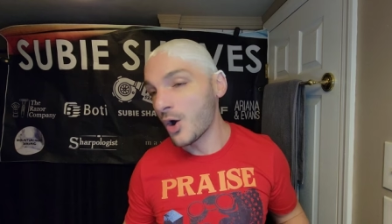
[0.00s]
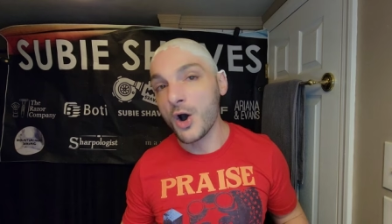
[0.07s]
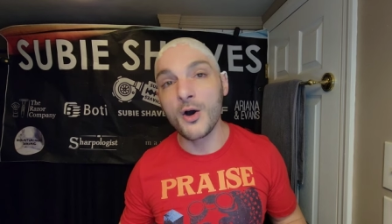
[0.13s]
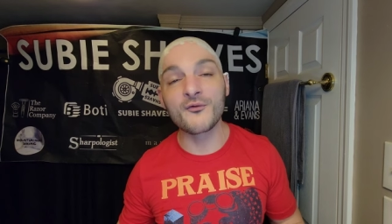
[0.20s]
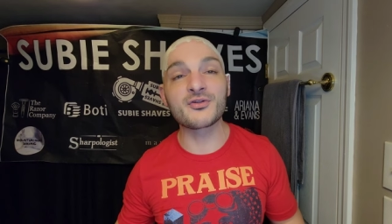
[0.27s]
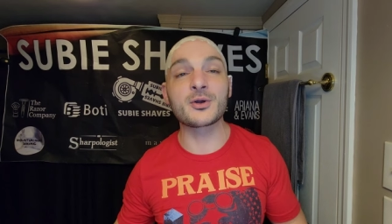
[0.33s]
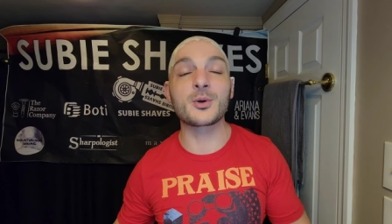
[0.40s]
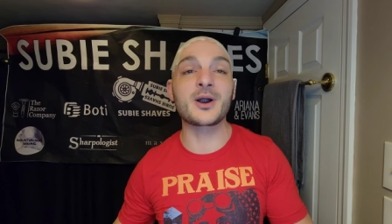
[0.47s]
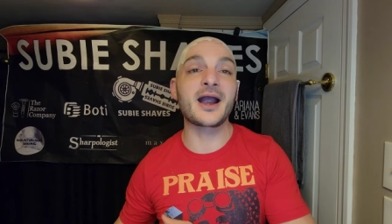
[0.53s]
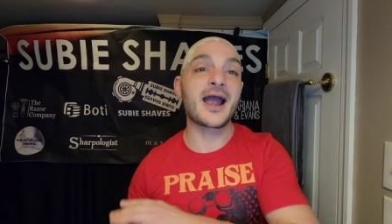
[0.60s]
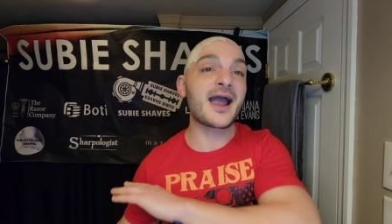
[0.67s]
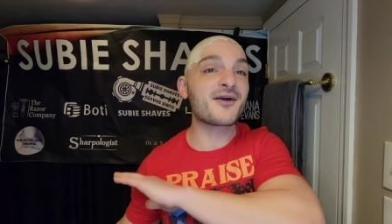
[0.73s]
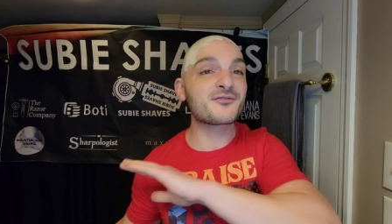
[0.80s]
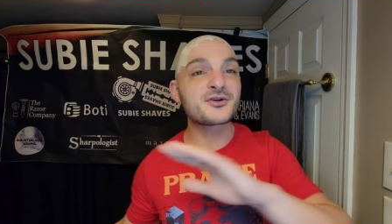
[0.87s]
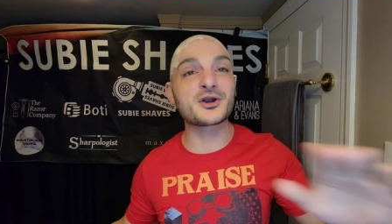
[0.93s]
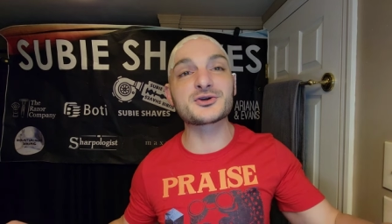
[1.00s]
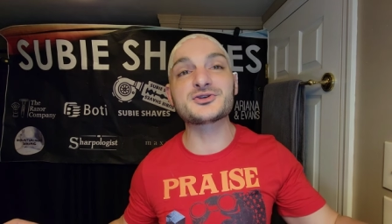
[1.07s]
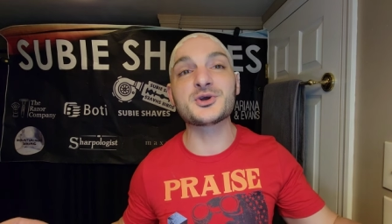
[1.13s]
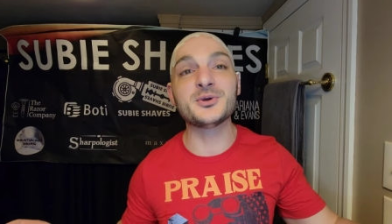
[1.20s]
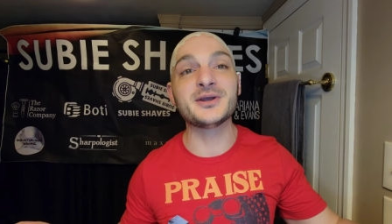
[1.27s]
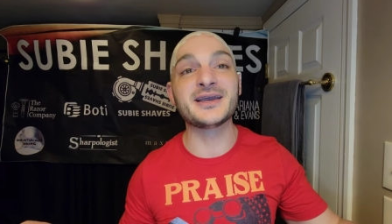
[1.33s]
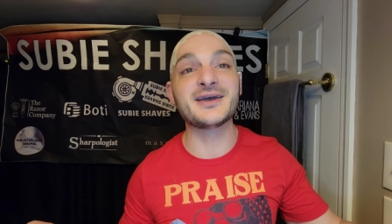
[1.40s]
Hopefully wherever you're
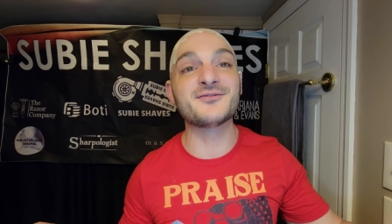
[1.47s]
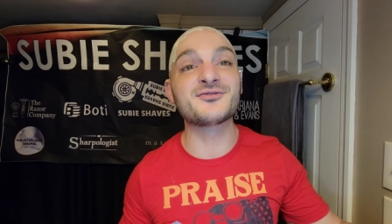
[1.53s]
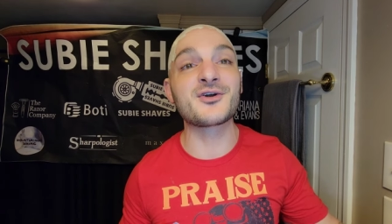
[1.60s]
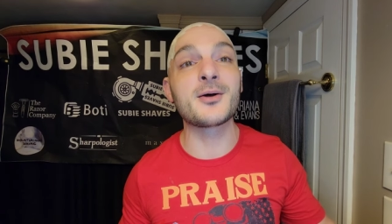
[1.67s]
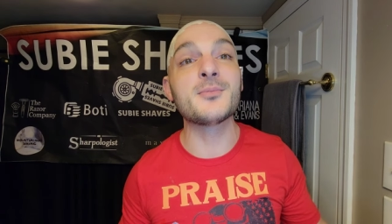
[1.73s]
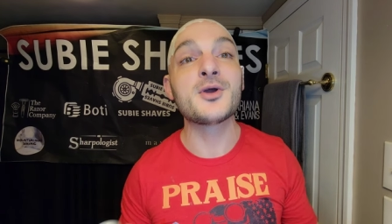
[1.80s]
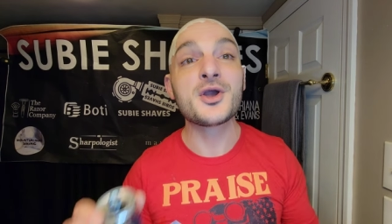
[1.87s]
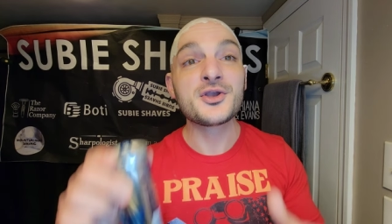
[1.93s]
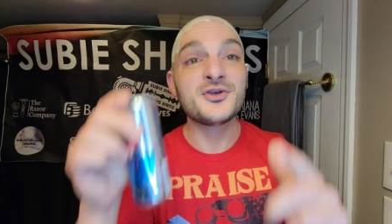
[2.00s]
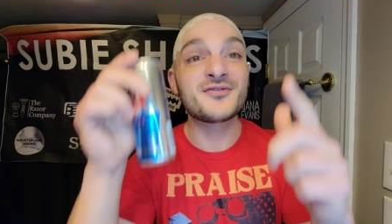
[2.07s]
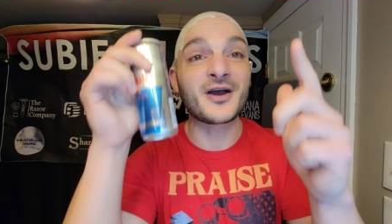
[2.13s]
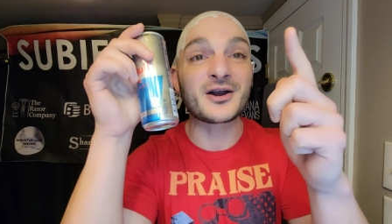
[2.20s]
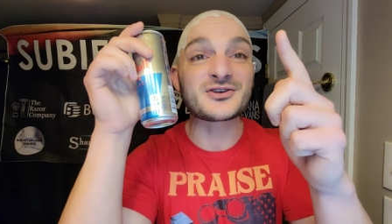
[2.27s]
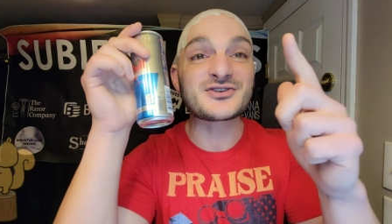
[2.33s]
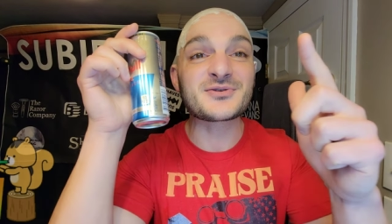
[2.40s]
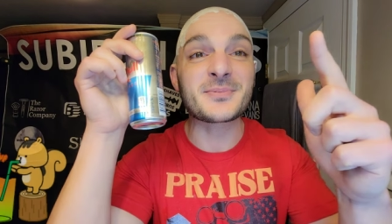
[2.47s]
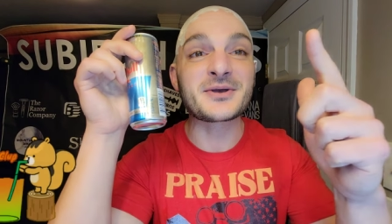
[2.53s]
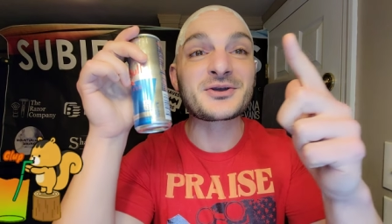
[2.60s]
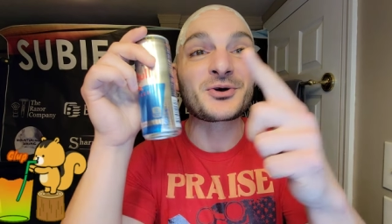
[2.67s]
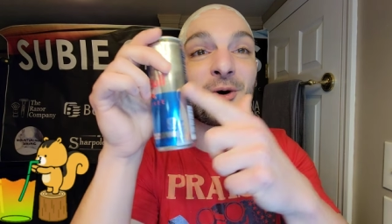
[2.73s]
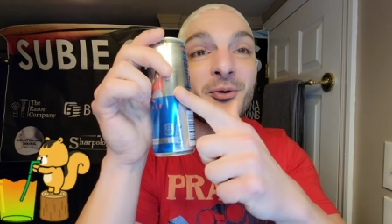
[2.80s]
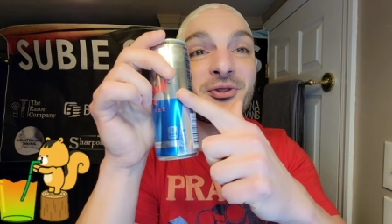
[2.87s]
tuning in from, you've got yourself
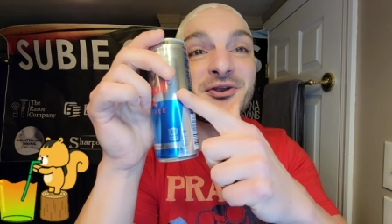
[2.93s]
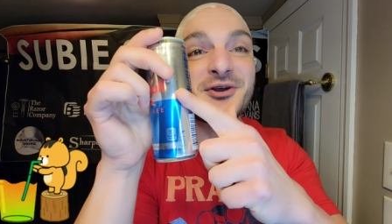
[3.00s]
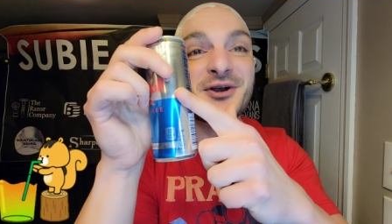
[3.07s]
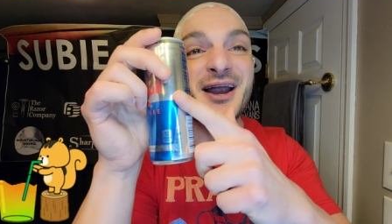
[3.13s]
something cold in your